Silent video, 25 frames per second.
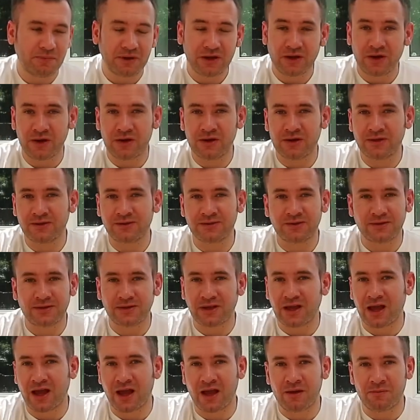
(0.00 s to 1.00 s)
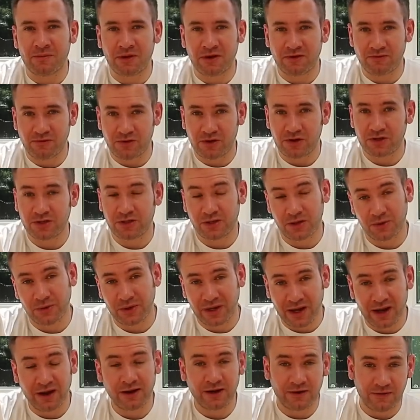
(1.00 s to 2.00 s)
because I'm in a rush, although
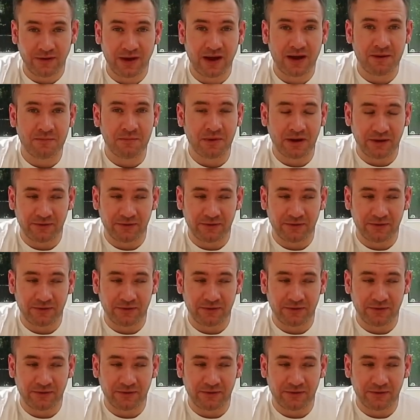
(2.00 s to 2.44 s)
I kind of am.